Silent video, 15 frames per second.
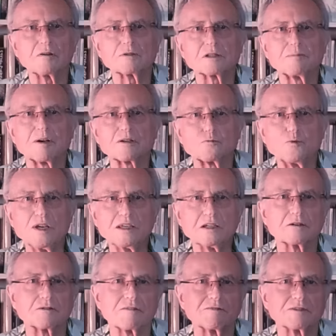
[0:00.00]
was a much weaker
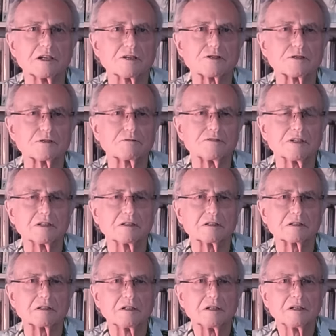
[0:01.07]
gravitational
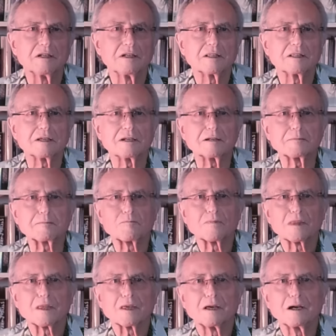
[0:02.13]
field, then
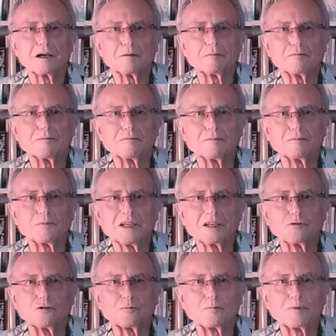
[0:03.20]
we'd
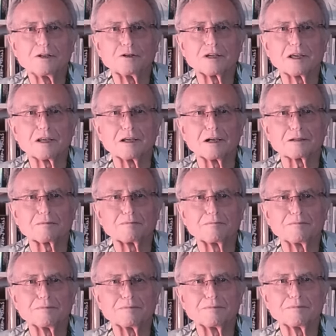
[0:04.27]
all be looking like
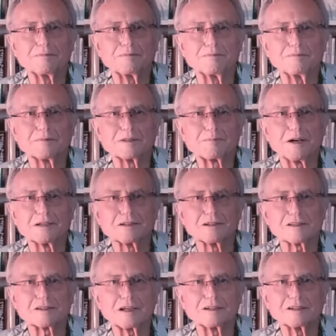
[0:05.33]

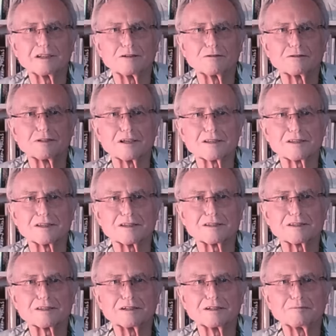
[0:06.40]
spiders, daddy long legs,
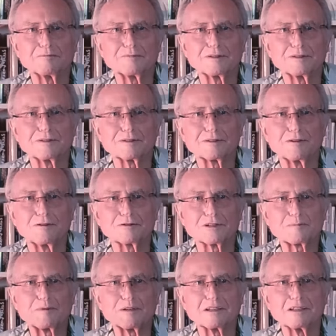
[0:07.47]
with these long
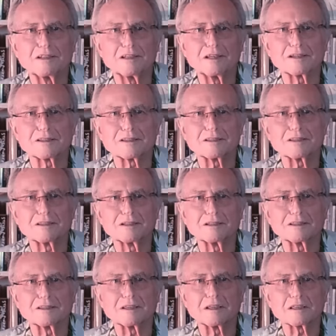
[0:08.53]
spindly legs
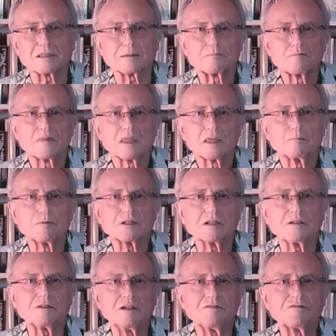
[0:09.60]
and things. But
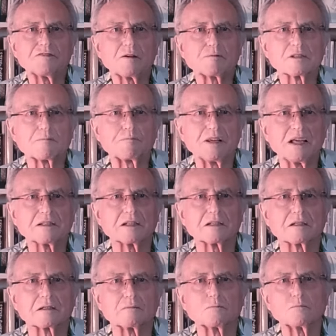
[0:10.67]
if there was a
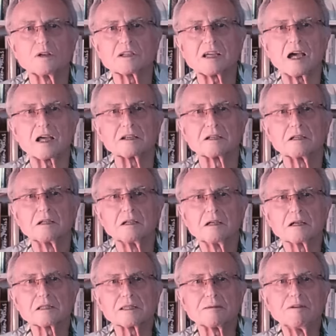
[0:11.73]
planet which had
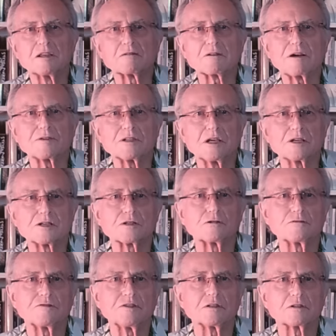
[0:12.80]
a similar gravitational
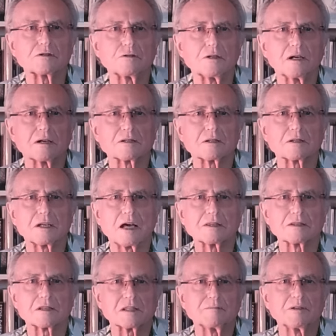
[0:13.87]
field to ours and
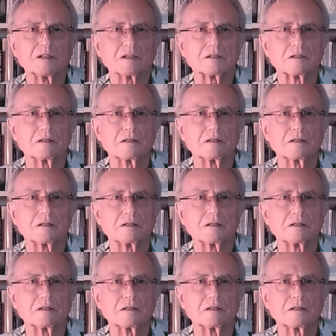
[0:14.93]
other similar